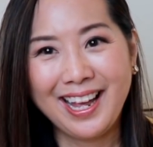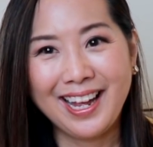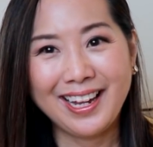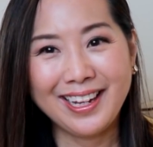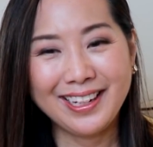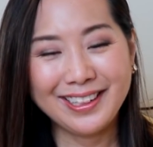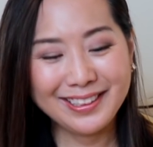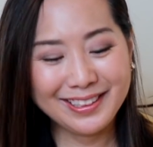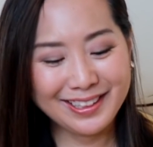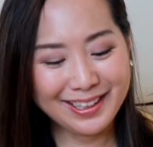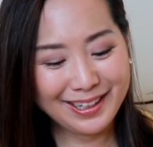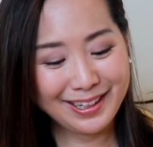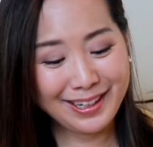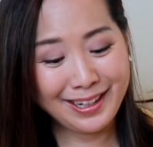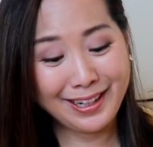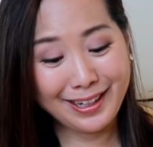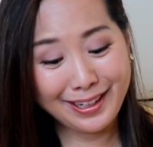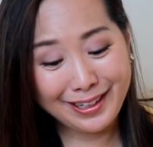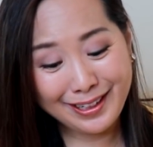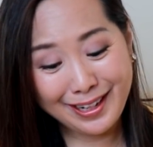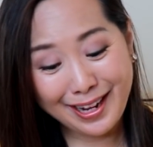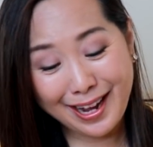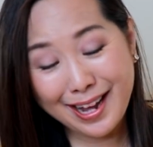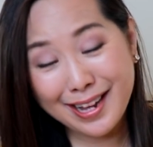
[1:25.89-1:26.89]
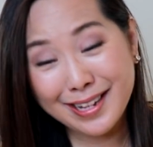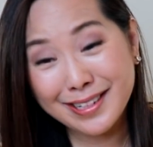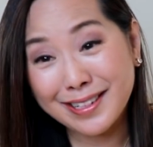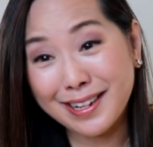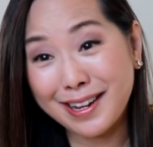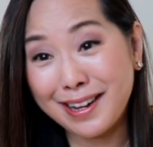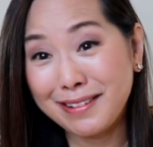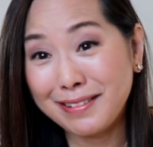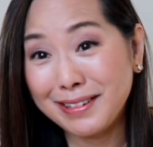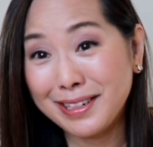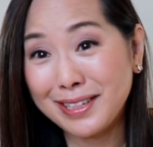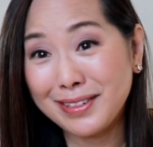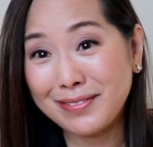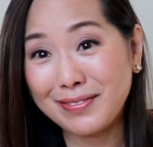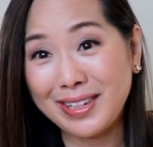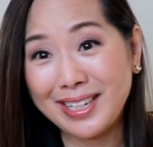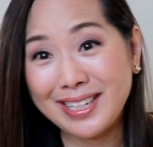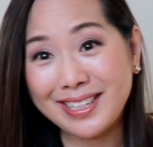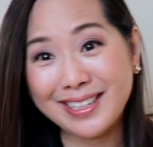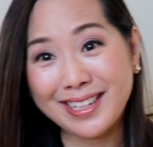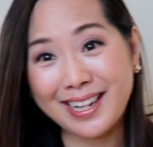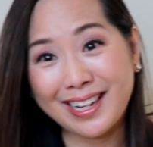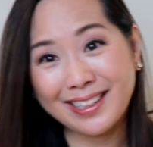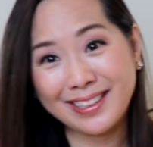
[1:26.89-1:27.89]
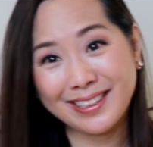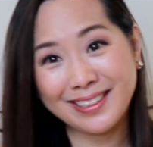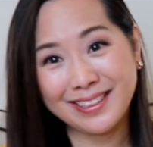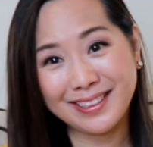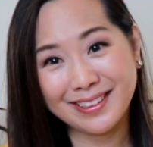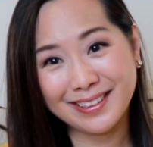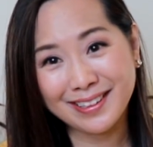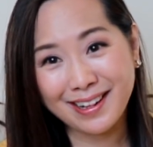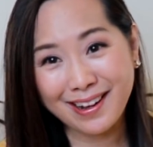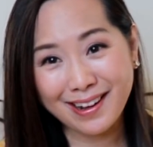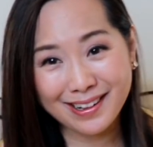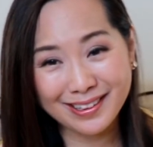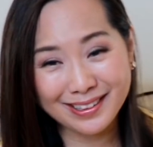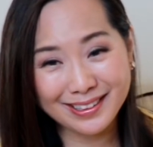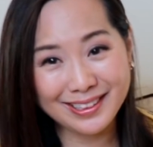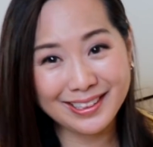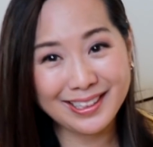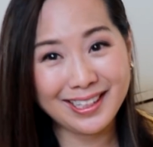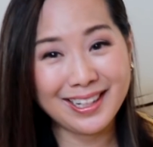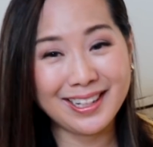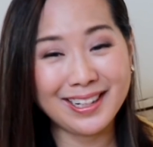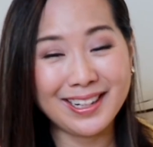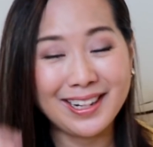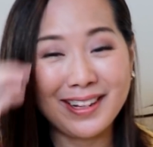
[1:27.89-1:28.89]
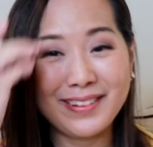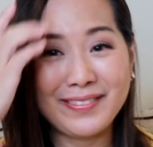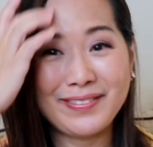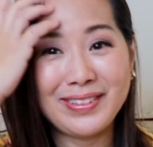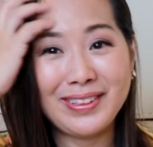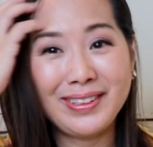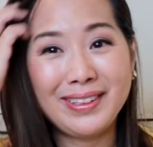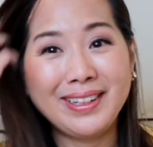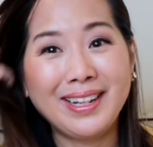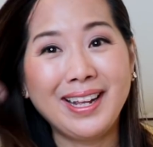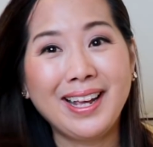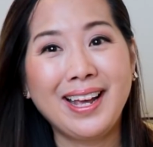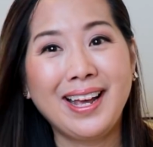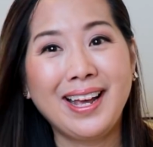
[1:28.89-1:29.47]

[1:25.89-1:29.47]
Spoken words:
And yay, as always, my stylist is Holly, and I've been